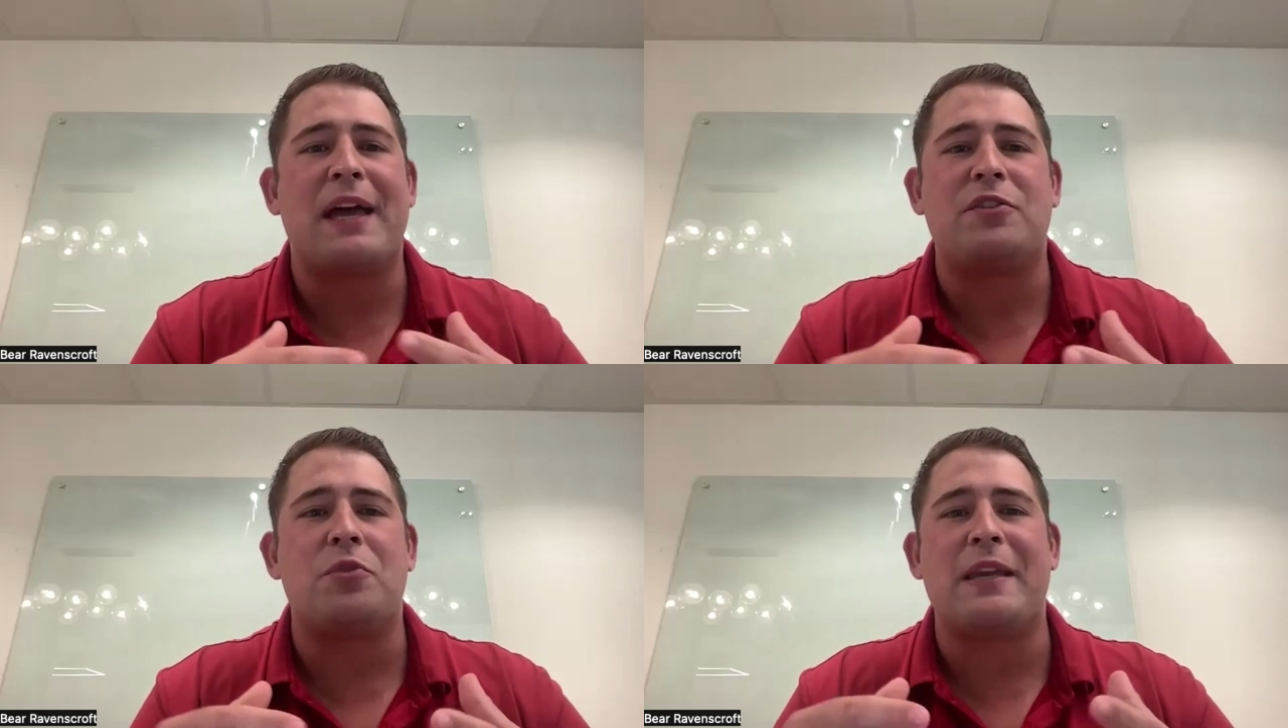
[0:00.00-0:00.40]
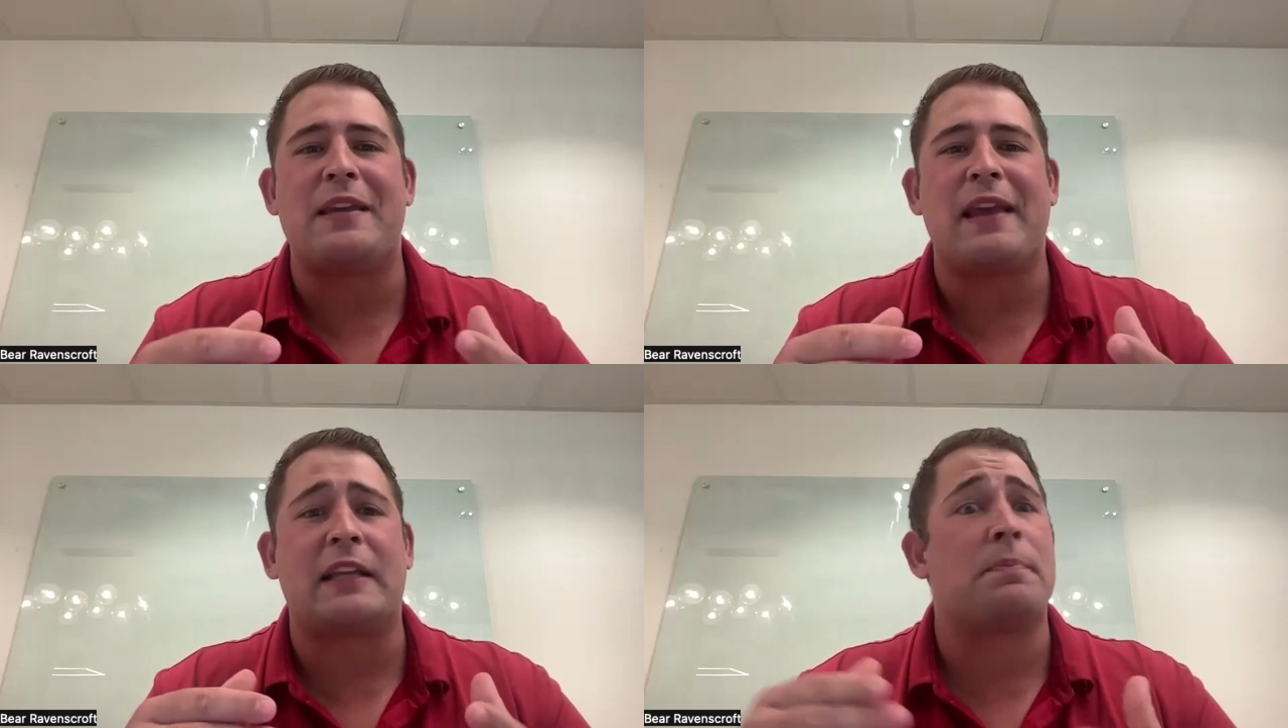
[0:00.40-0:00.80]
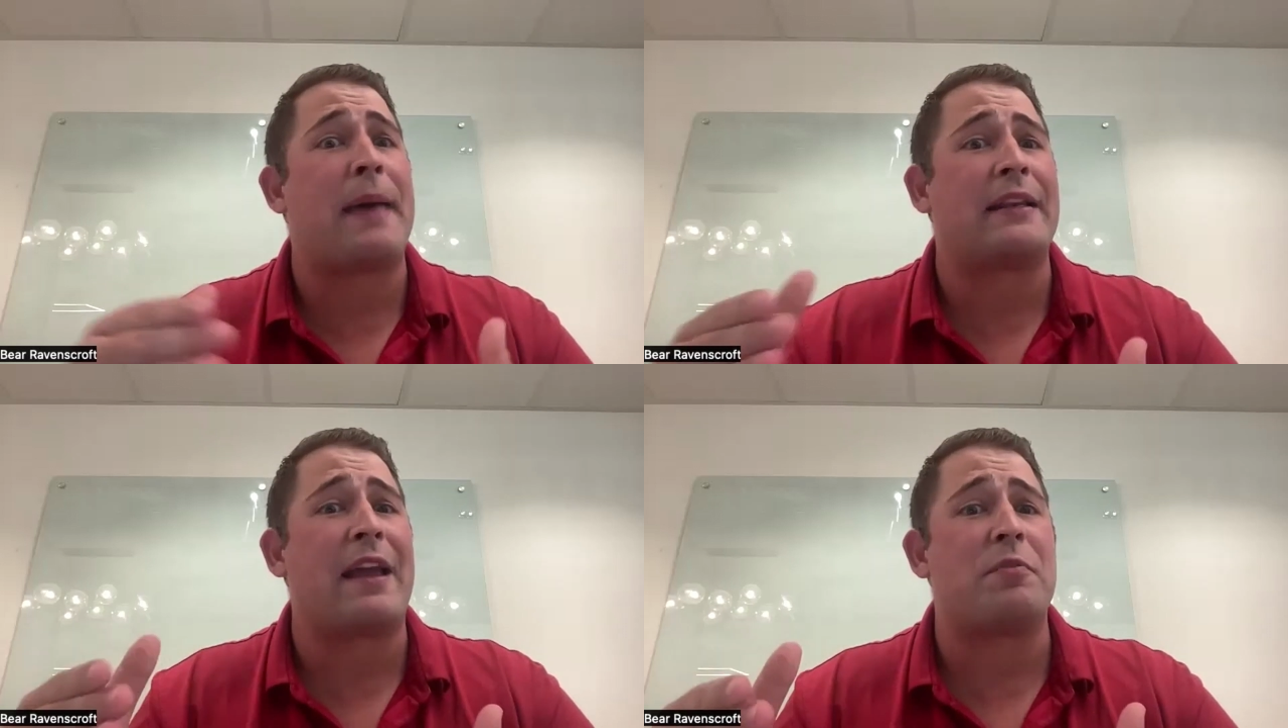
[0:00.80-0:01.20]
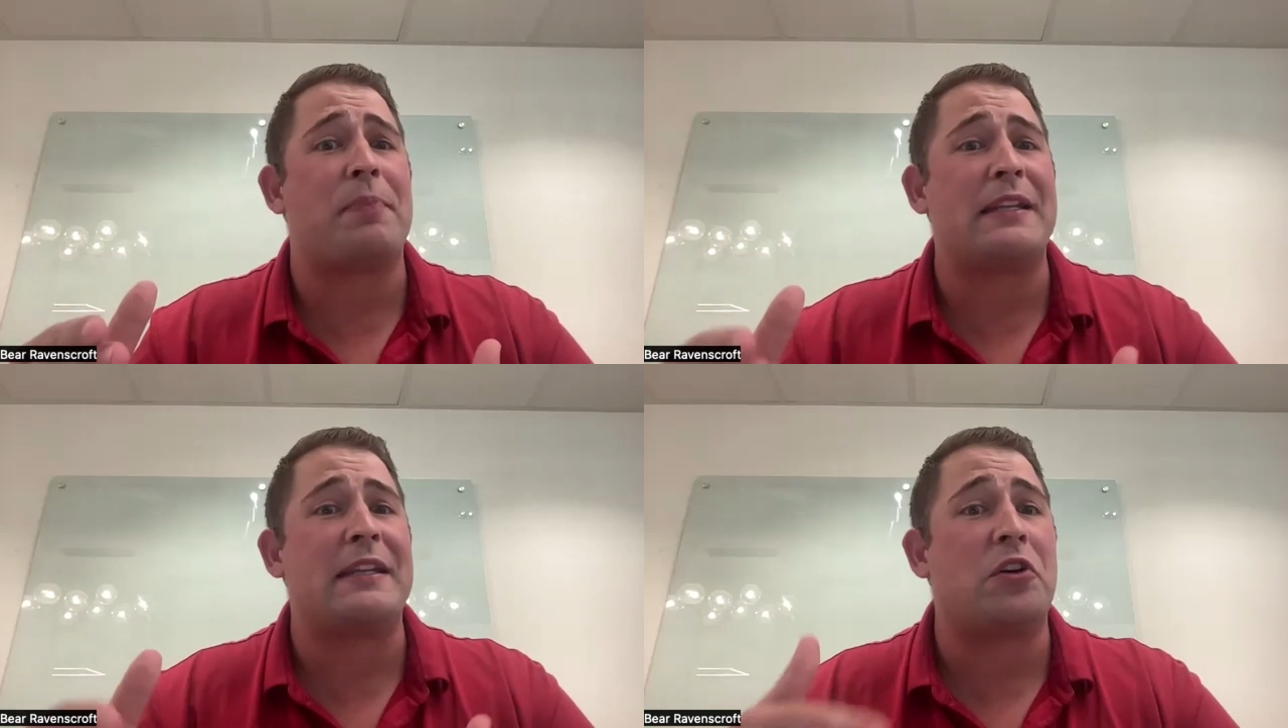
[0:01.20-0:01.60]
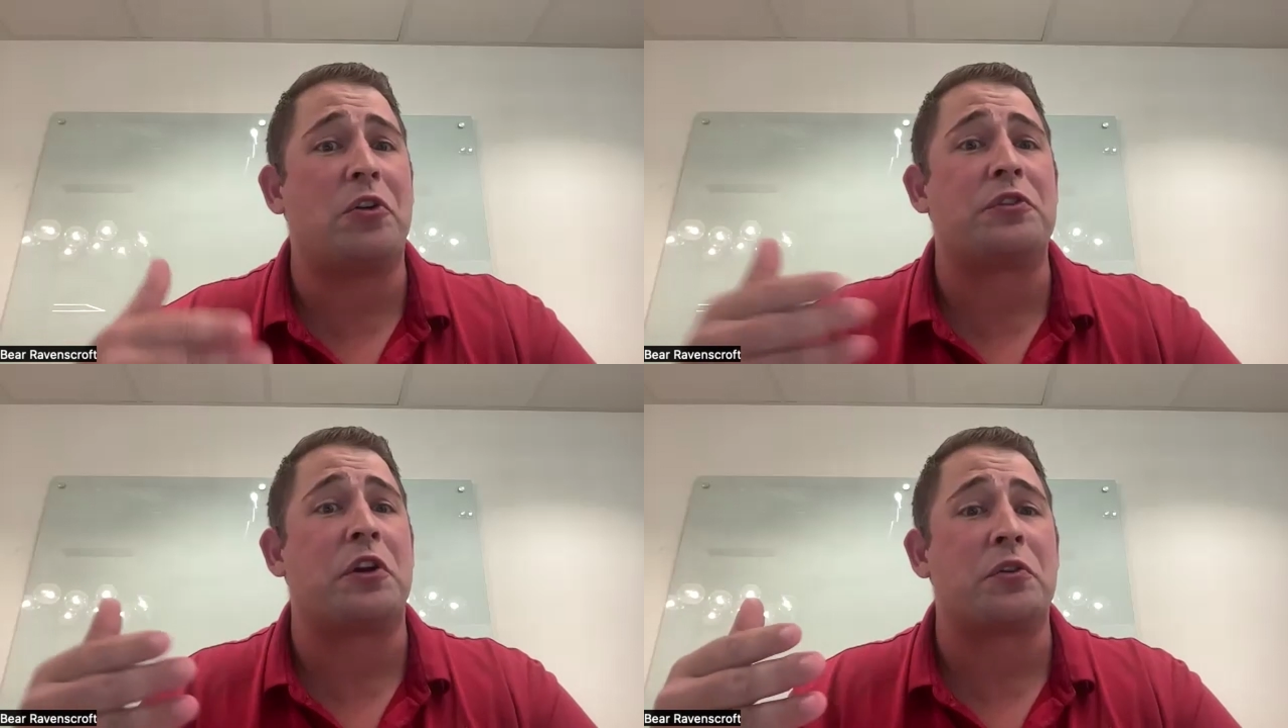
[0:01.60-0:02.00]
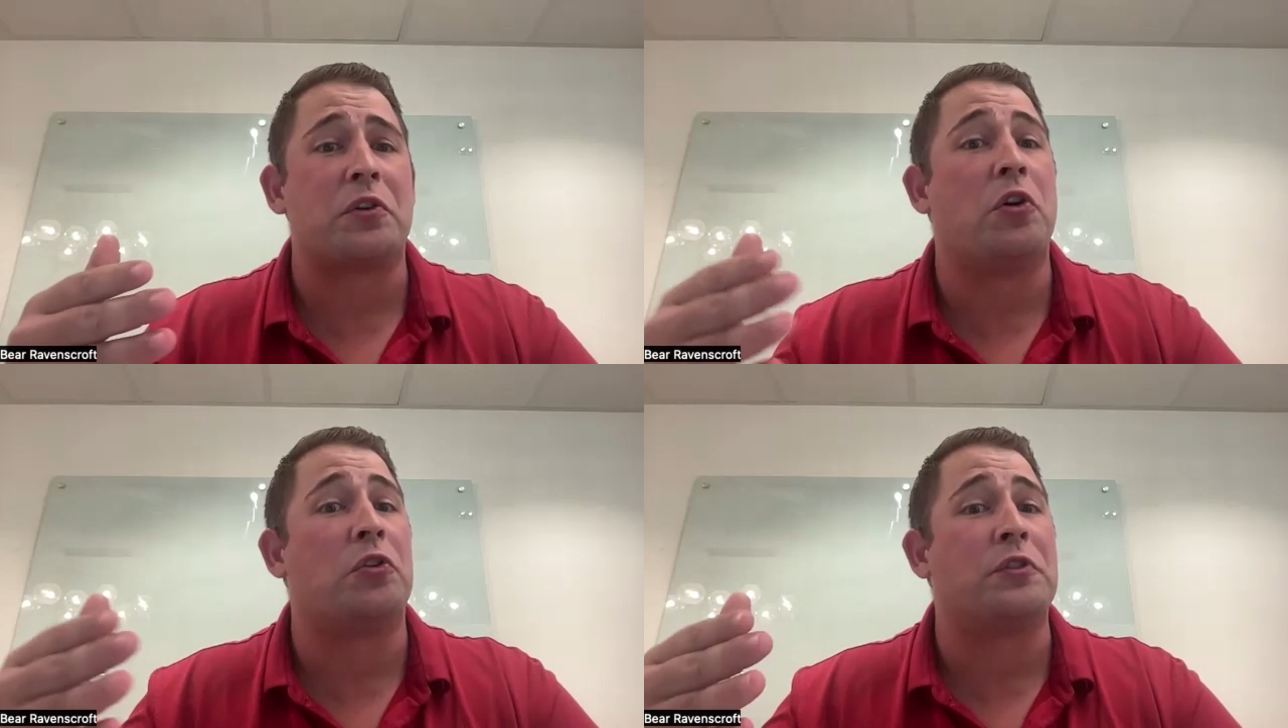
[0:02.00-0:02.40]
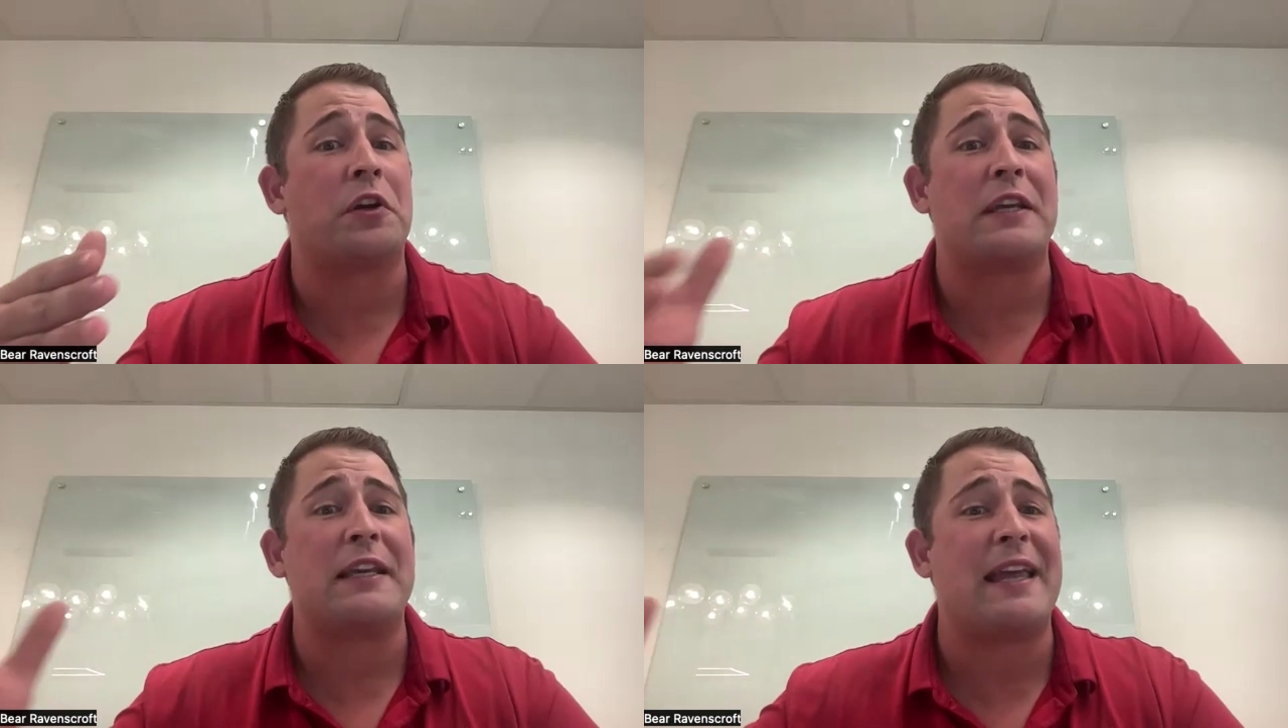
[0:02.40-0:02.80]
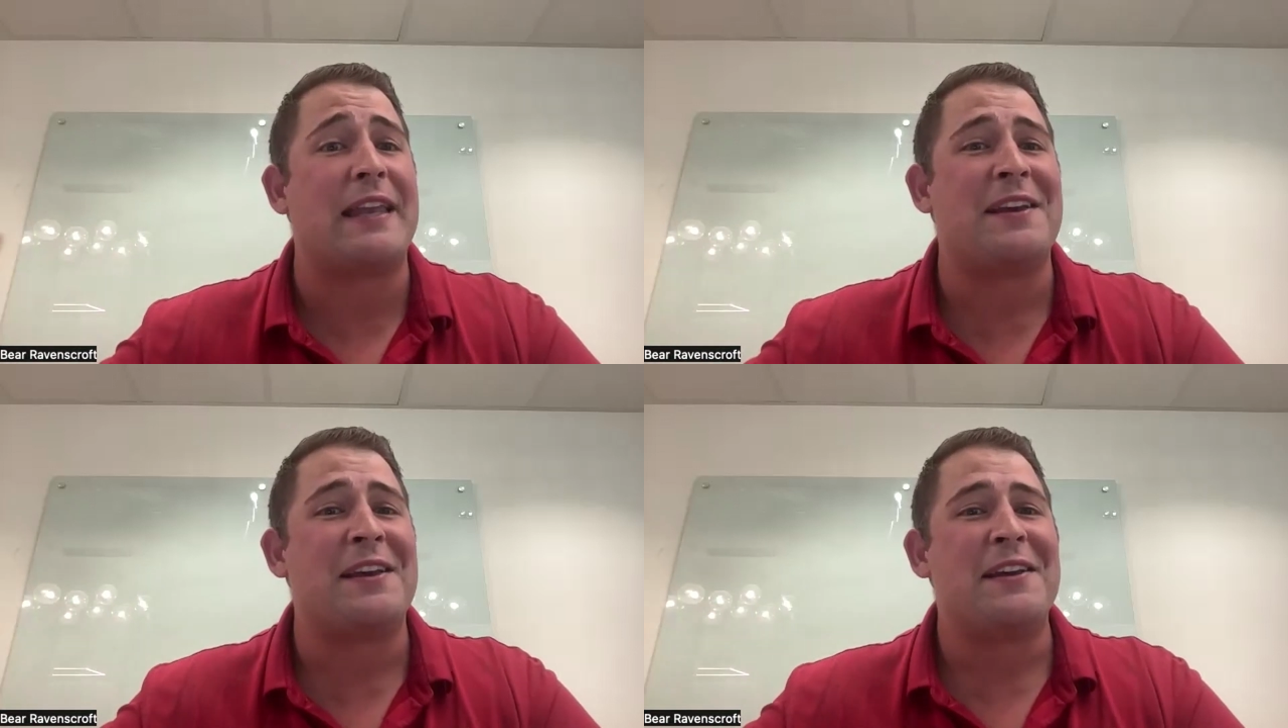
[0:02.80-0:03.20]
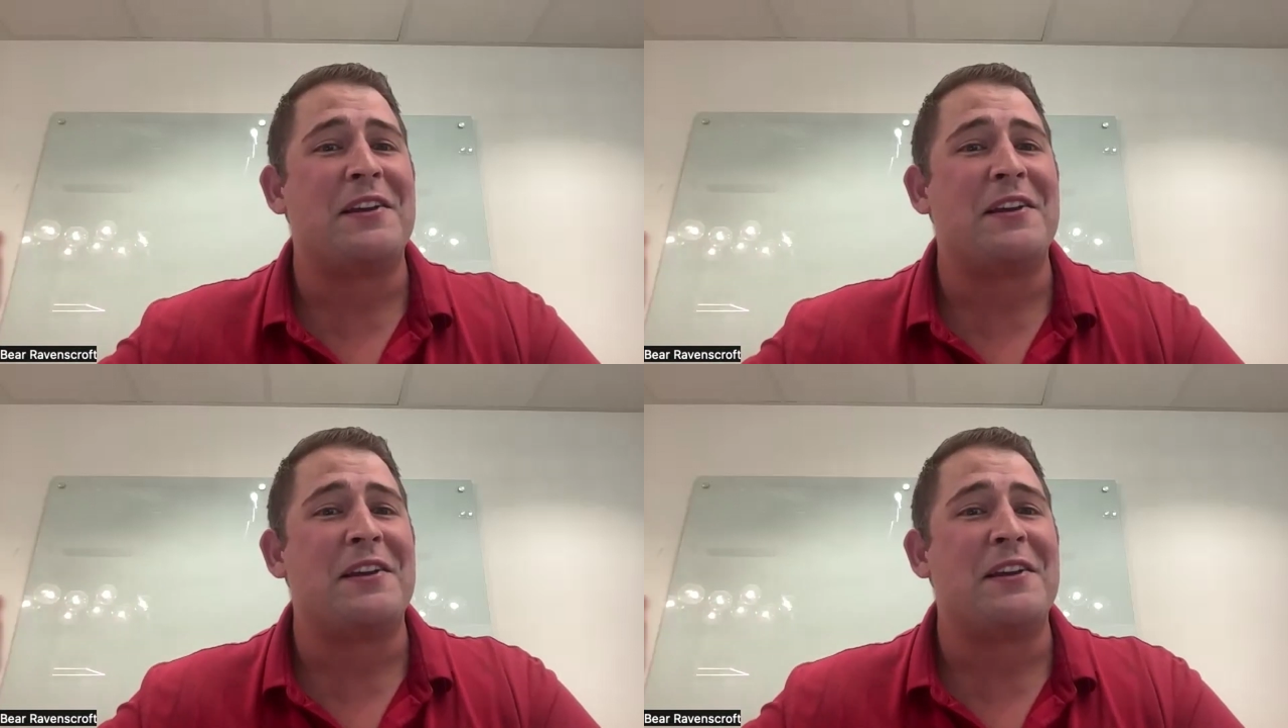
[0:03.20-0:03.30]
but do we expect everybody to go cold turkey and